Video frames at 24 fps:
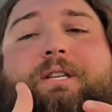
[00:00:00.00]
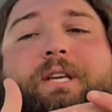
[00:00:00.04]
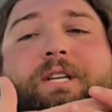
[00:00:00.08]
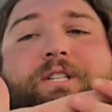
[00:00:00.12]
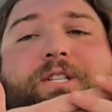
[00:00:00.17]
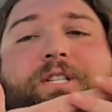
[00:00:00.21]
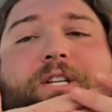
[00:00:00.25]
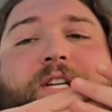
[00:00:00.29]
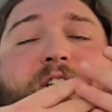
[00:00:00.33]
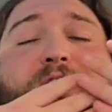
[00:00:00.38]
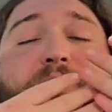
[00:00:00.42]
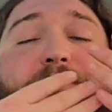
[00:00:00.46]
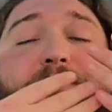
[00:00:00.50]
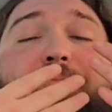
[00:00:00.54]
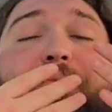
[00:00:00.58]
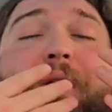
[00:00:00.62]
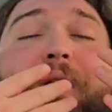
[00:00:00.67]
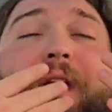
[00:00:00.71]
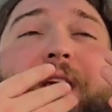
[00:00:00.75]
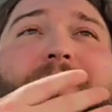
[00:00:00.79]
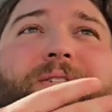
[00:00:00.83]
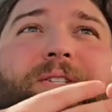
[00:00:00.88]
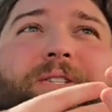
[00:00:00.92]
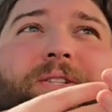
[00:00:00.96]
Attention is
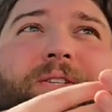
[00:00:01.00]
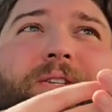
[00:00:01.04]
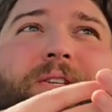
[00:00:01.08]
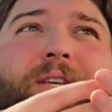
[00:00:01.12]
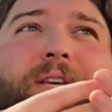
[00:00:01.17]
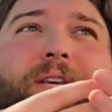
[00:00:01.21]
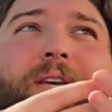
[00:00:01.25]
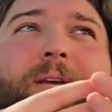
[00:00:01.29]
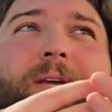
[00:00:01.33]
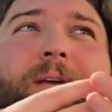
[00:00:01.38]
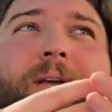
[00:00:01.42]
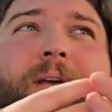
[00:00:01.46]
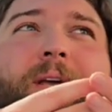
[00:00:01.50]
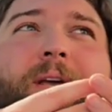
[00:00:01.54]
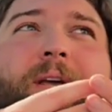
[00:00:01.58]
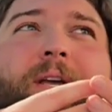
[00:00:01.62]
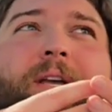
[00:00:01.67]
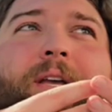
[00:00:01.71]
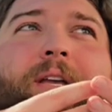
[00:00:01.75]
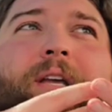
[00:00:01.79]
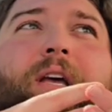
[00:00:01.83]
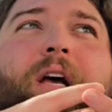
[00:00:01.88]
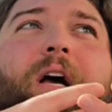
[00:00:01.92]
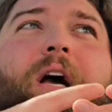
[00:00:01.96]
basically,
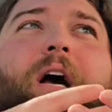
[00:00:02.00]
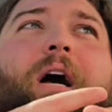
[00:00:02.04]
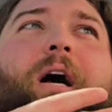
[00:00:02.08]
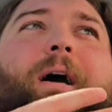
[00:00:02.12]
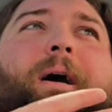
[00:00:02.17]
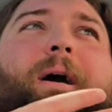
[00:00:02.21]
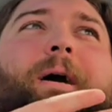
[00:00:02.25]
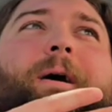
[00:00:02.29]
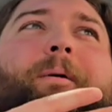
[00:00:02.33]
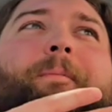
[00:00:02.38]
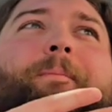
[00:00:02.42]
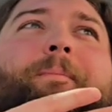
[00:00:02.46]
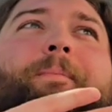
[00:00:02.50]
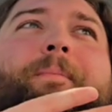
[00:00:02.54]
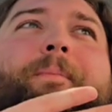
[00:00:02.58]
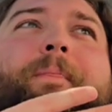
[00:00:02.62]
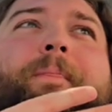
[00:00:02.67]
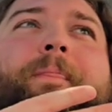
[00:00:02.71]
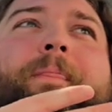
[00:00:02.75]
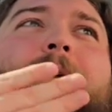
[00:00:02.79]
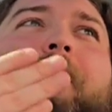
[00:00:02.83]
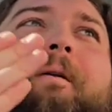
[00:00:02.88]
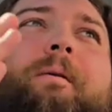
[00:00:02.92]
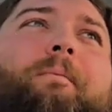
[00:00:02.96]
let
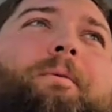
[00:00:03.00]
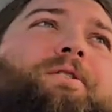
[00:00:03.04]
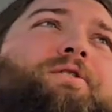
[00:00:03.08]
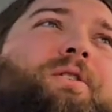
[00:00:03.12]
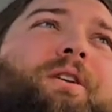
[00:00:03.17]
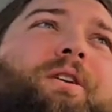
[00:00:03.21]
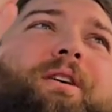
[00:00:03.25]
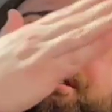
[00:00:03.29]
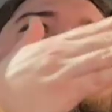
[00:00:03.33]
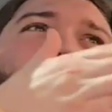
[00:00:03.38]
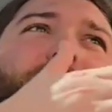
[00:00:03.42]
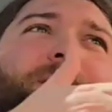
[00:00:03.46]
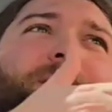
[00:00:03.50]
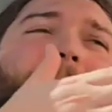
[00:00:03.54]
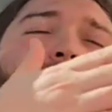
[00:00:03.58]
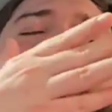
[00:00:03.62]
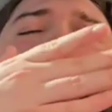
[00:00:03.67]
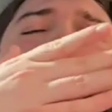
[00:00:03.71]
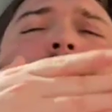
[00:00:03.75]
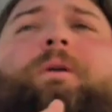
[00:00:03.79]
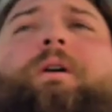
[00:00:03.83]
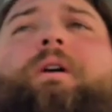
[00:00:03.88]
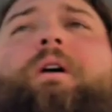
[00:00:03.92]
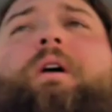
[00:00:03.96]
me try this
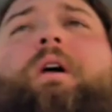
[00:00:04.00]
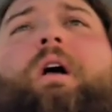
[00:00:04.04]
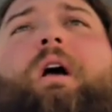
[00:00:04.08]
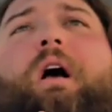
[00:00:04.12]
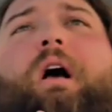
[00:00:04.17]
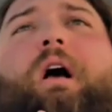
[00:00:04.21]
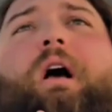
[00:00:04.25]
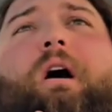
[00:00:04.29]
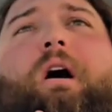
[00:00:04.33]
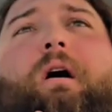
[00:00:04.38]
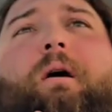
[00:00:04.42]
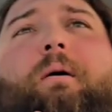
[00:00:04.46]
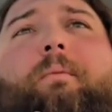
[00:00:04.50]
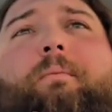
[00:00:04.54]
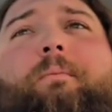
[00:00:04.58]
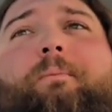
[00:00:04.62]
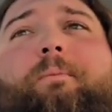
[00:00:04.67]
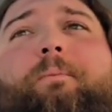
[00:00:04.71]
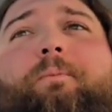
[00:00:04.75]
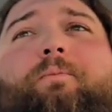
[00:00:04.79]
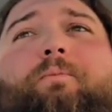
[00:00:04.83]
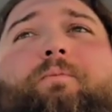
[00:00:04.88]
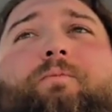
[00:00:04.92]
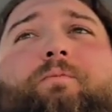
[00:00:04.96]
again.
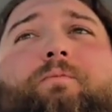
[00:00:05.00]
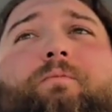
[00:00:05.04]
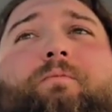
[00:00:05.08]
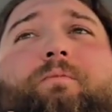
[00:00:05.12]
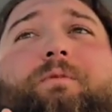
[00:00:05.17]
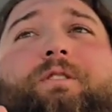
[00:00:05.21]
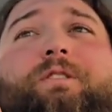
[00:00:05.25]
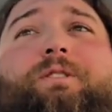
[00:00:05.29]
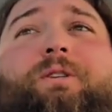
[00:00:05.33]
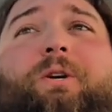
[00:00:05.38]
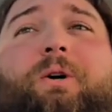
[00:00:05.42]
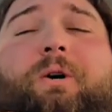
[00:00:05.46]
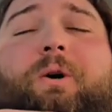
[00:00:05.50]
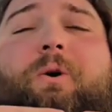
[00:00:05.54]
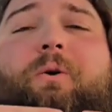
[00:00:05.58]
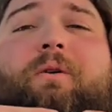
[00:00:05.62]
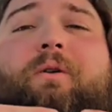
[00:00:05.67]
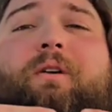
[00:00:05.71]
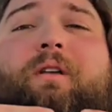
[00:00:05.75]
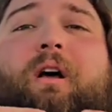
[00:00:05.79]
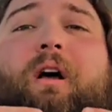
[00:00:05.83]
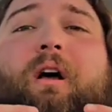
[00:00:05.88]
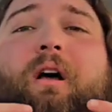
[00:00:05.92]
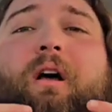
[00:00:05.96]

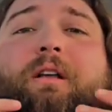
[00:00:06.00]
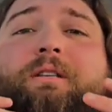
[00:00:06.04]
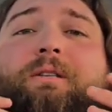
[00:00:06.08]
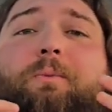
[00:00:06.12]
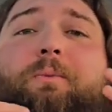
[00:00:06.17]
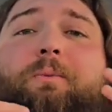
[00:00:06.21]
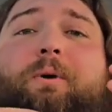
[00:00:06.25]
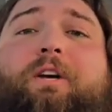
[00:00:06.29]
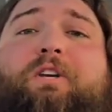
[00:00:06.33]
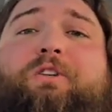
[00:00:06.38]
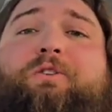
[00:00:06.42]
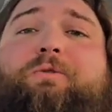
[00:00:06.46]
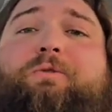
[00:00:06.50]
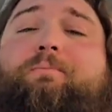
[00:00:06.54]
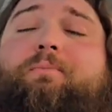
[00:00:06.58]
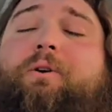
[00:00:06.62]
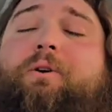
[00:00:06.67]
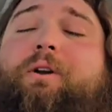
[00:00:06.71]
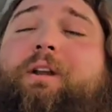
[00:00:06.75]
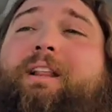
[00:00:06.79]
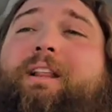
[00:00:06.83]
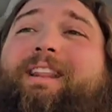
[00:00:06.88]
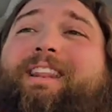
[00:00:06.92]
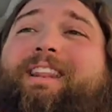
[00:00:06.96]
So someone else
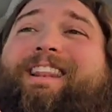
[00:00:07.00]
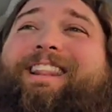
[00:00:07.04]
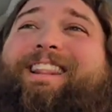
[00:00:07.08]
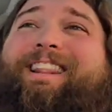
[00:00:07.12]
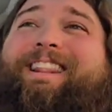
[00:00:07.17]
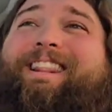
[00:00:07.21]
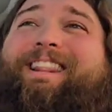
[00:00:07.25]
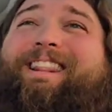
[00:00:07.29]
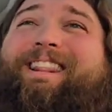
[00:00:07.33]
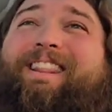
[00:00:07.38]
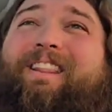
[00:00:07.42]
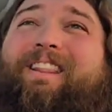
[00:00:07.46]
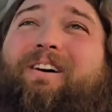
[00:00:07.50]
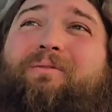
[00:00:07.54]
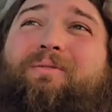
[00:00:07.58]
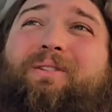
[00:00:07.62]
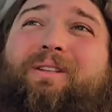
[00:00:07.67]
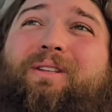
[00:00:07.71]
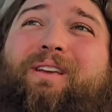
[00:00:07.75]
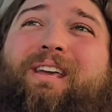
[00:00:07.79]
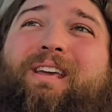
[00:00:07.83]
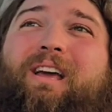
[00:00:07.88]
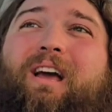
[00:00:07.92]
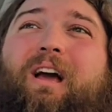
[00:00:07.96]
put it
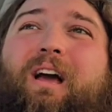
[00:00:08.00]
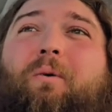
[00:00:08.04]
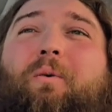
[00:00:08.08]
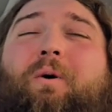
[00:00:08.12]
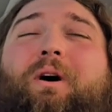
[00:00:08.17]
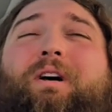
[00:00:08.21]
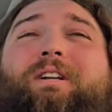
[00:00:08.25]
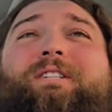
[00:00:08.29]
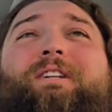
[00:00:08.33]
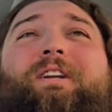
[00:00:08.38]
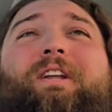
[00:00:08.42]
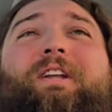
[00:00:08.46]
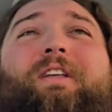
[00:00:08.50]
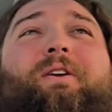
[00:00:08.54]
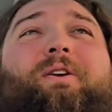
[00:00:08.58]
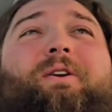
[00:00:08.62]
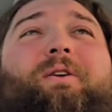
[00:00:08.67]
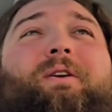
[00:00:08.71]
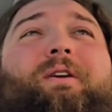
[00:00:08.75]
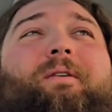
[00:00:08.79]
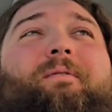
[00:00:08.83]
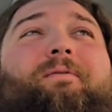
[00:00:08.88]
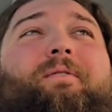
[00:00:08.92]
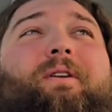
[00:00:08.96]
lovely. I watched
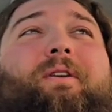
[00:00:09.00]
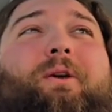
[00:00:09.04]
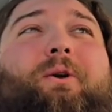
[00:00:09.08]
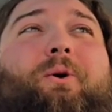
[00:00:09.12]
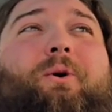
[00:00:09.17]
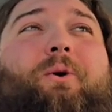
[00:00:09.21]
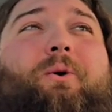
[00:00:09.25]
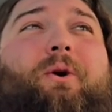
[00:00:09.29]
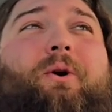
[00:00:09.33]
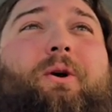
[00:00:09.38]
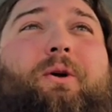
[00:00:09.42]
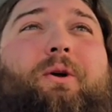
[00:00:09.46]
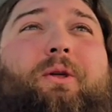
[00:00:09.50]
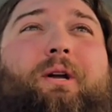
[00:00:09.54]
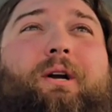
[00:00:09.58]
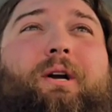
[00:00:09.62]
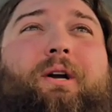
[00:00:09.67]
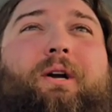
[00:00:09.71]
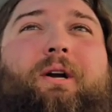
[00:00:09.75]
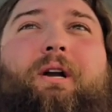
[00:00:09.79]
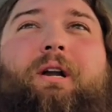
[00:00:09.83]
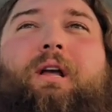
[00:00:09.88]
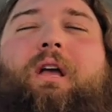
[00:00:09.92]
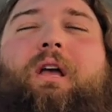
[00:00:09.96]
another video
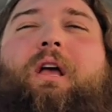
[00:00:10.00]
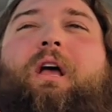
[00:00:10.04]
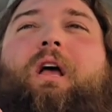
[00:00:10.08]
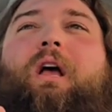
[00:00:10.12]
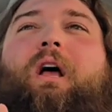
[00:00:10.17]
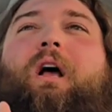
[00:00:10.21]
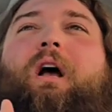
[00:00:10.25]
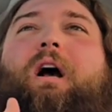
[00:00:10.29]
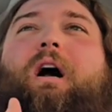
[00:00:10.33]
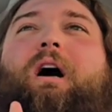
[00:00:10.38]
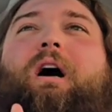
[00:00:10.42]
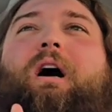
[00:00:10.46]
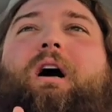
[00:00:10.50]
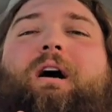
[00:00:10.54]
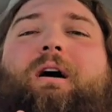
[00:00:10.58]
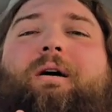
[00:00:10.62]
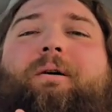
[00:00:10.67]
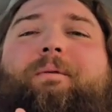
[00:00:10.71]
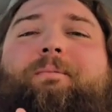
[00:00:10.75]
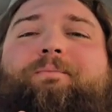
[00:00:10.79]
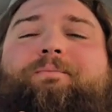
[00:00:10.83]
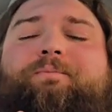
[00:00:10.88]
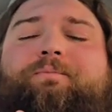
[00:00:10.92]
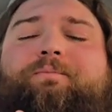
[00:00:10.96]
earlier,
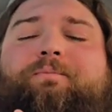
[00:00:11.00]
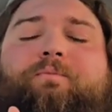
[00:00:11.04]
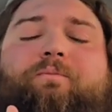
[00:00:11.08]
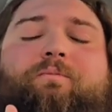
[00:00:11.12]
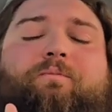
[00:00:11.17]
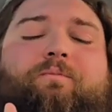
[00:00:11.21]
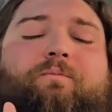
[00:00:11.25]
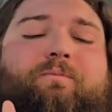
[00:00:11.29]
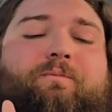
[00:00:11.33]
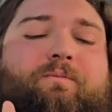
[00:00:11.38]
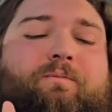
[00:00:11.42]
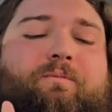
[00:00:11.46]
and